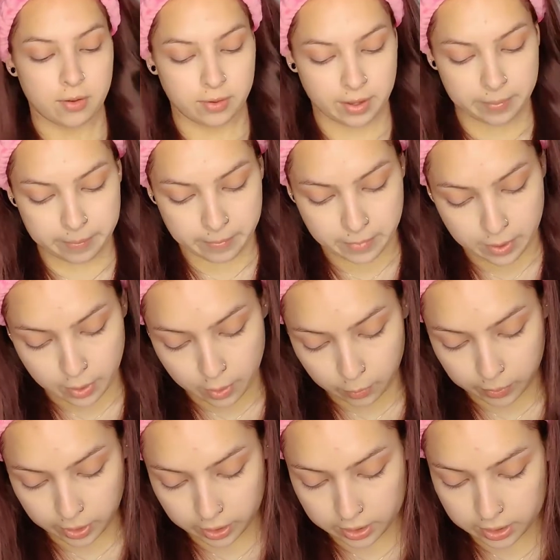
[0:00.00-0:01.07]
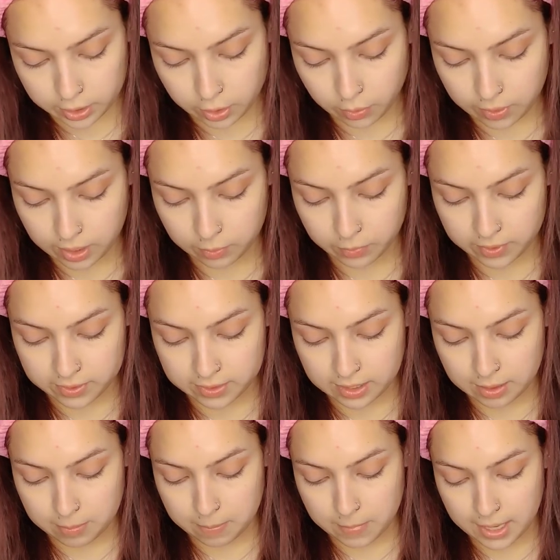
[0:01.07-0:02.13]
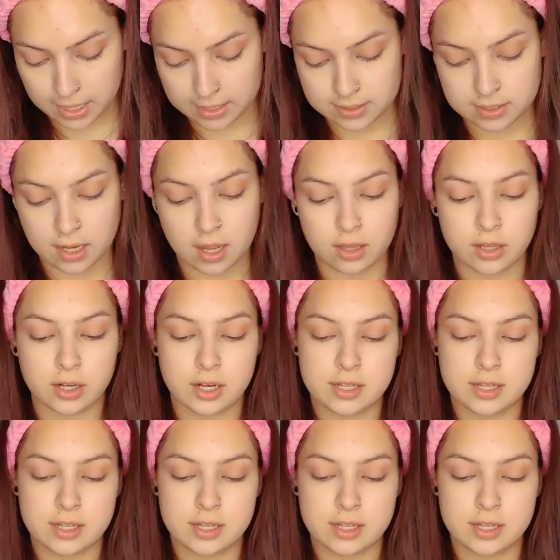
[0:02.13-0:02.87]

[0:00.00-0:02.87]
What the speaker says: Okay, we are gonna go in with the Maze color.